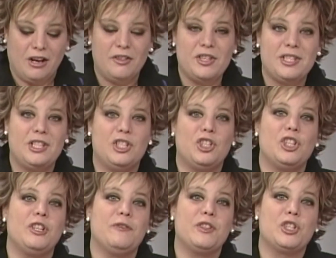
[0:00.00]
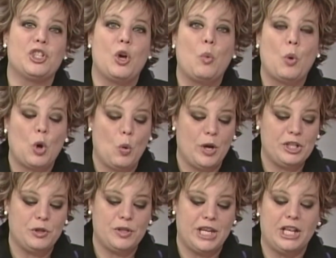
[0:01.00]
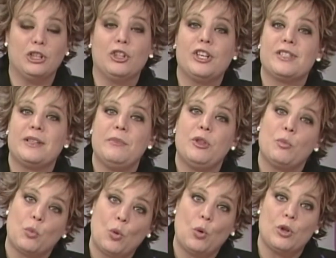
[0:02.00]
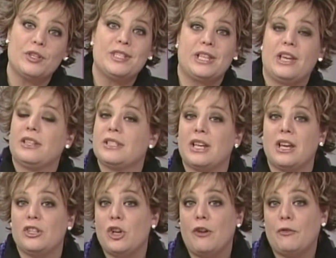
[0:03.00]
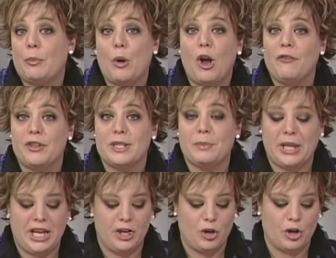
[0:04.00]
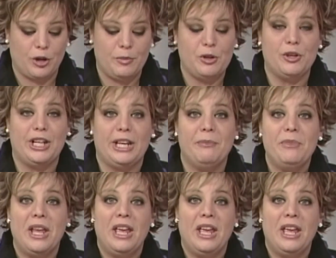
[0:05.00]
On this edition of the show, we're going to take a look at some of the roles that not-for-profits play in our community.